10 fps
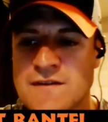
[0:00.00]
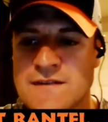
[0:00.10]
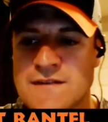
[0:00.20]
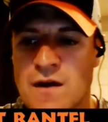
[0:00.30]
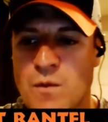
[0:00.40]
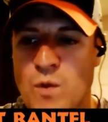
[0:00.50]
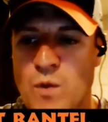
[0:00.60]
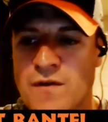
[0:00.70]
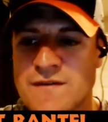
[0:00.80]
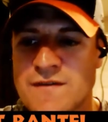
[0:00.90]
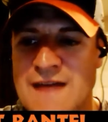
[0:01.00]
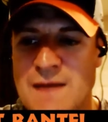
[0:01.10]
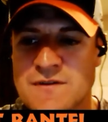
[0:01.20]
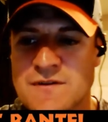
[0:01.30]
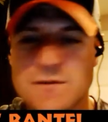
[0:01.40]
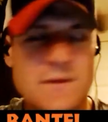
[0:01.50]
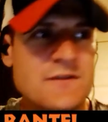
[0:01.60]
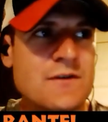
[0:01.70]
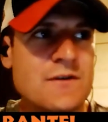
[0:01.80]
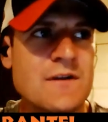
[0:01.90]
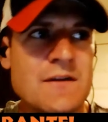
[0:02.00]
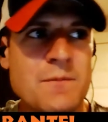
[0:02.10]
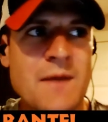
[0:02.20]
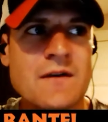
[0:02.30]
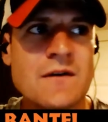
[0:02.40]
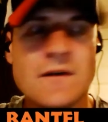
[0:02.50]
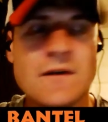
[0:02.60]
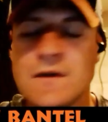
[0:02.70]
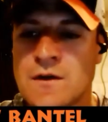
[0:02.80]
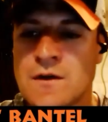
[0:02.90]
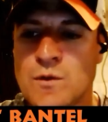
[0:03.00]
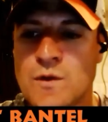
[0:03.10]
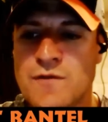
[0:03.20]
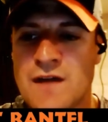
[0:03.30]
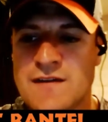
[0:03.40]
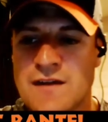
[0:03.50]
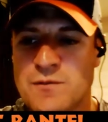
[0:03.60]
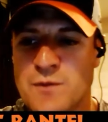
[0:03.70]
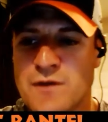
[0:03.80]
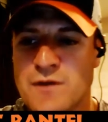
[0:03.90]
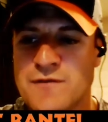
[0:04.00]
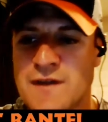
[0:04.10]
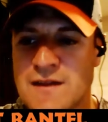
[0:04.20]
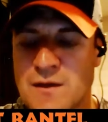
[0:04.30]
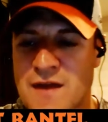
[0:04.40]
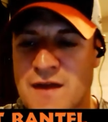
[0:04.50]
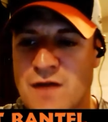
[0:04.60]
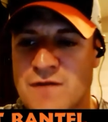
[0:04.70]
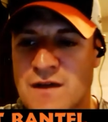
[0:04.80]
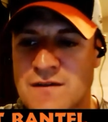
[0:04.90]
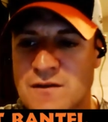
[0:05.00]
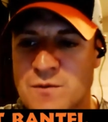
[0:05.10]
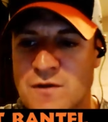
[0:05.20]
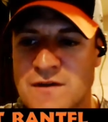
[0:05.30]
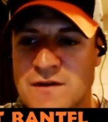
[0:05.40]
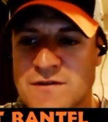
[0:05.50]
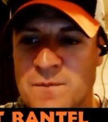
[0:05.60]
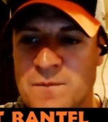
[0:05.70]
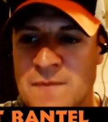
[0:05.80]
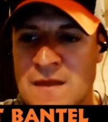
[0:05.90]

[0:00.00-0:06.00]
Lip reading: has held up well in his absence, but certainly it's better with Vontaze Burfict than without Vontaze Burfict. So,